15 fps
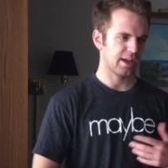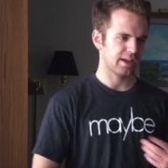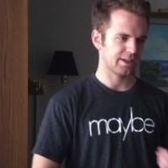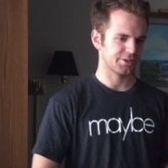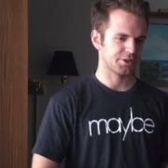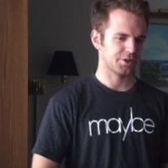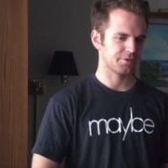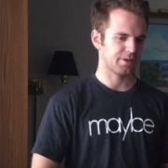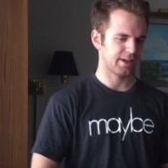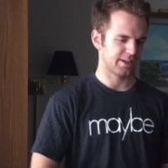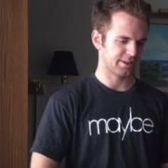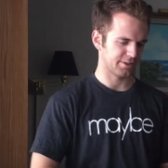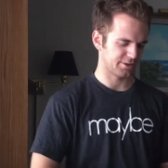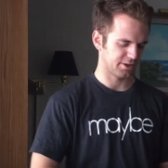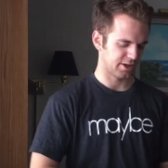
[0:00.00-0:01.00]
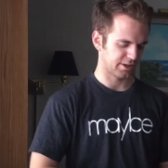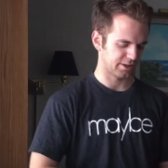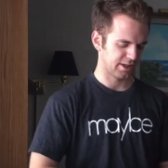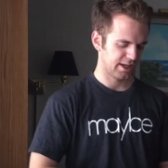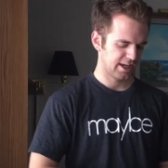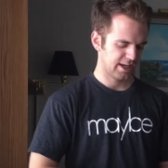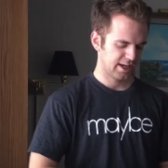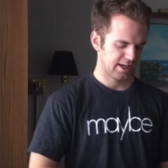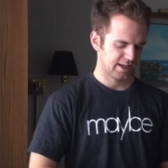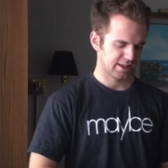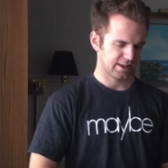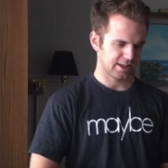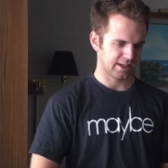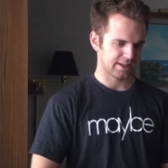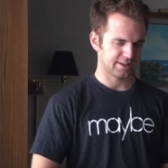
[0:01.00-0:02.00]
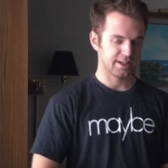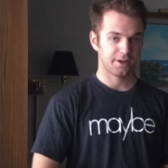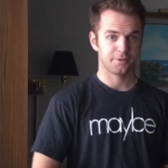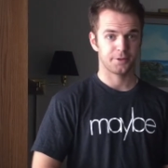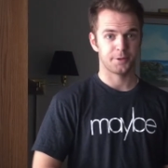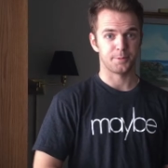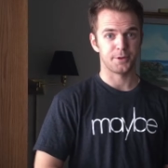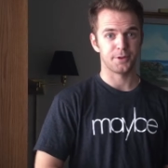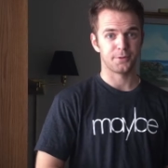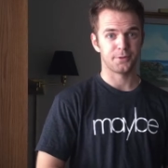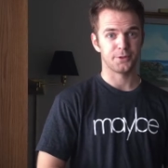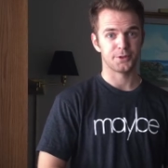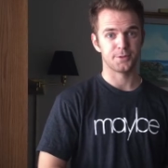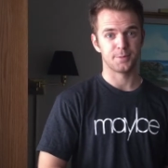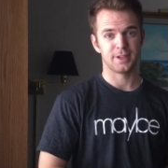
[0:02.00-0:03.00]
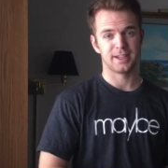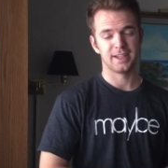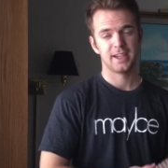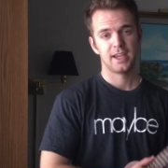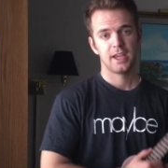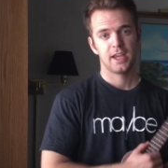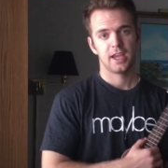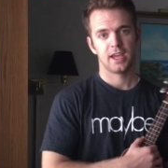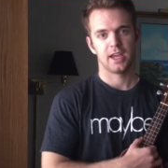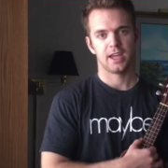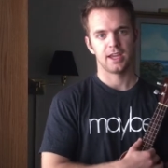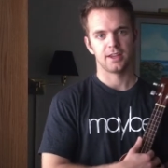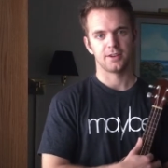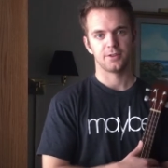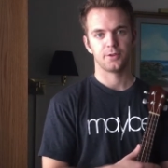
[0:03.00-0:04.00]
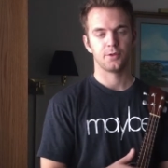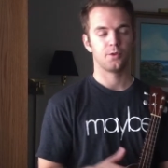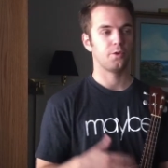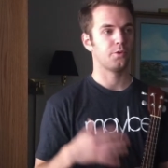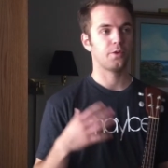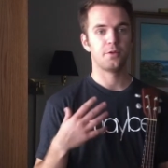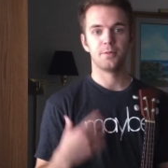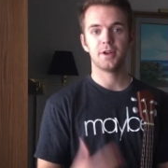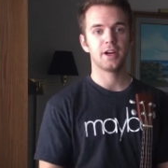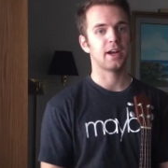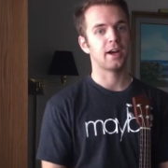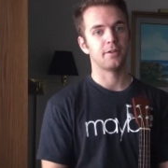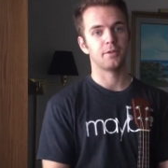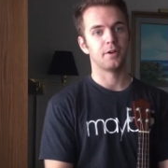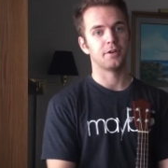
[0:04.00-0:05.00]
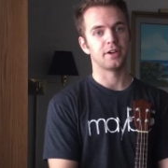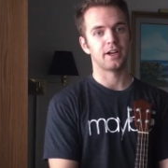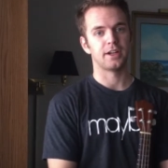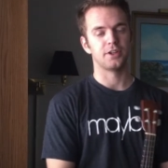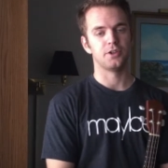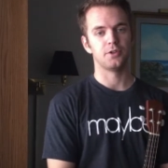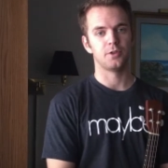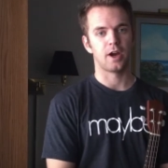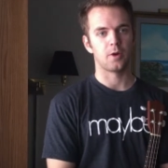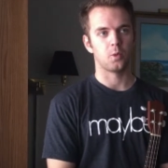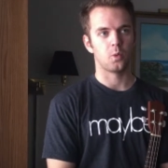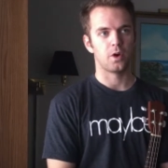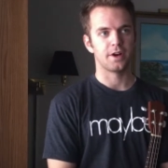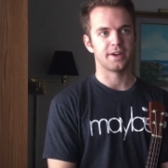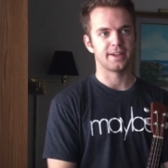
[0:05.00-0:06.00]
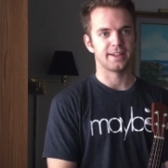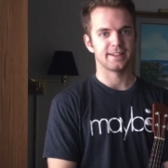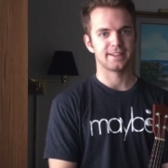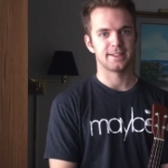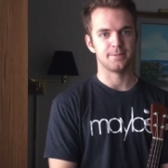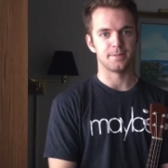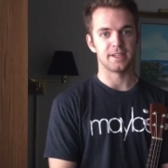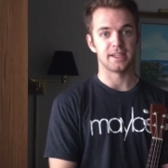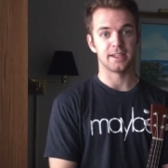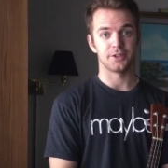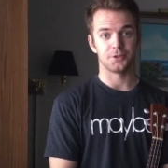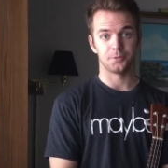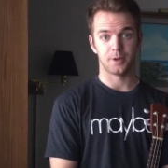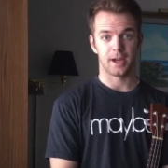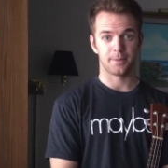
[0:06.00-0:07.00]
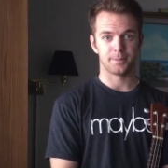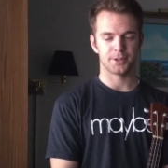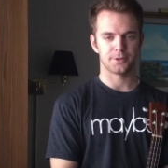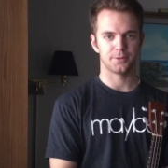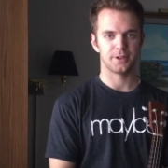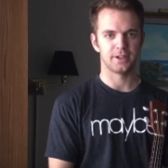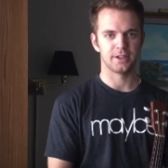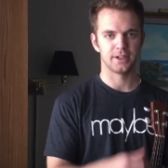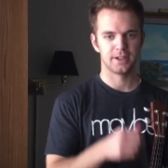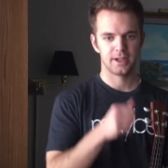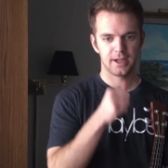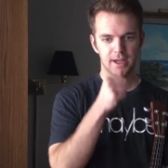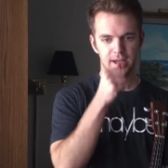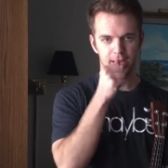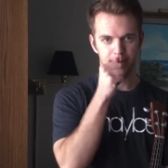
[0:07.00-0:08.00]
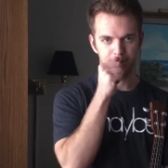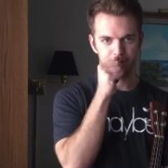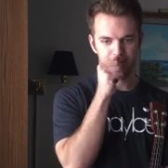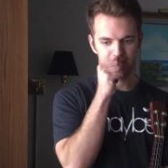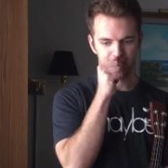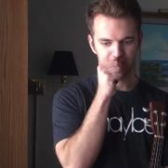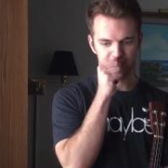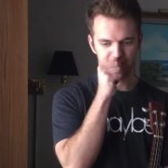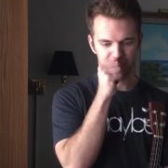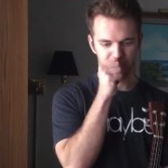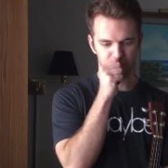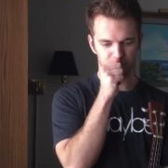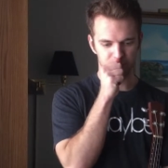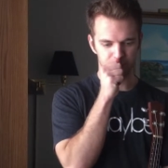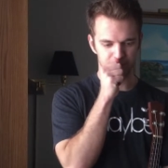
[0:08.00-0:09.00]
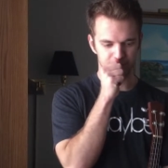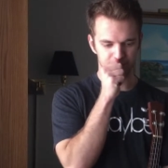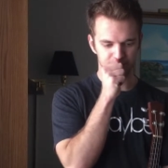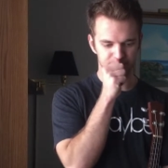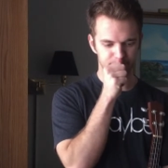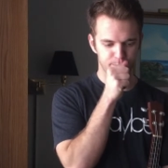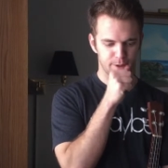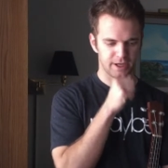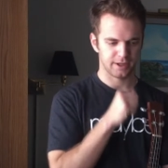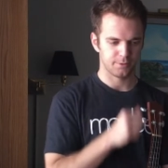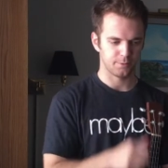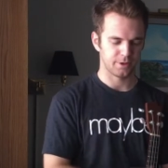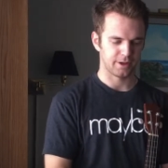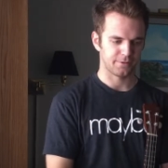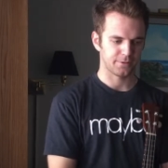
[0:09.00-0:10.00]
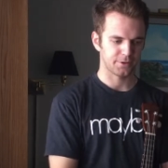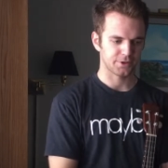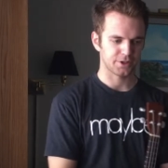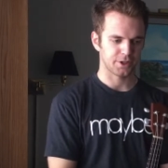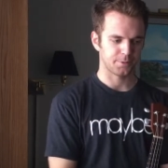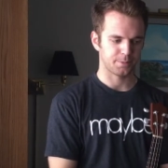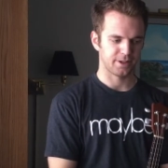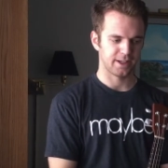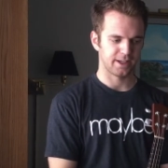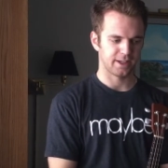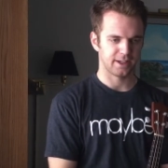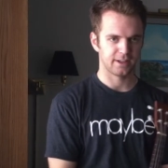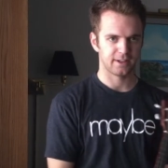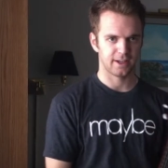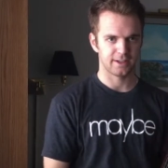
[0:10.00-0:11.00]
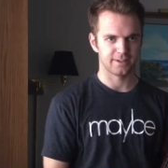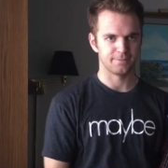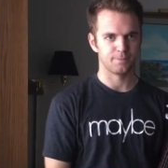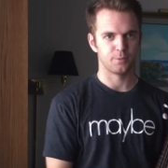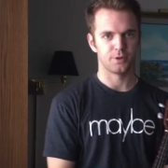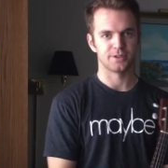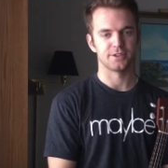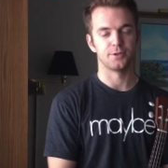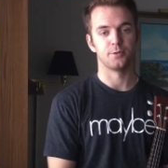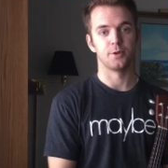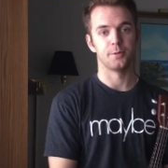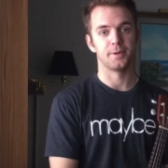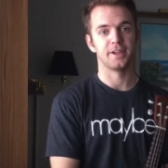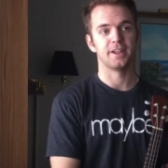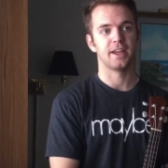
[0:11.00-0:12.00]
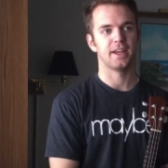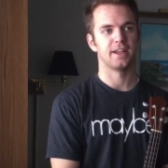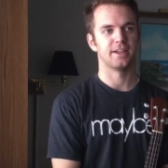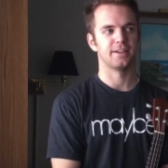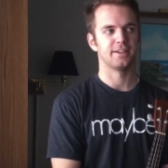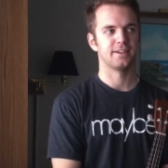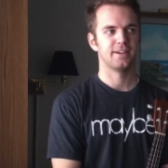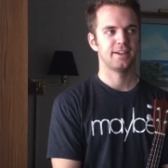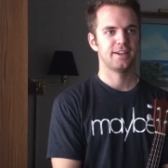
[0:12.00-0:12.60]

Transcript: and I started writing this song that sounded really beautiful to me. And from the minute I wrote it, I knew I wanted it to be a duet between a man and a woman. But when I first started playing it, I wasn't a woman, and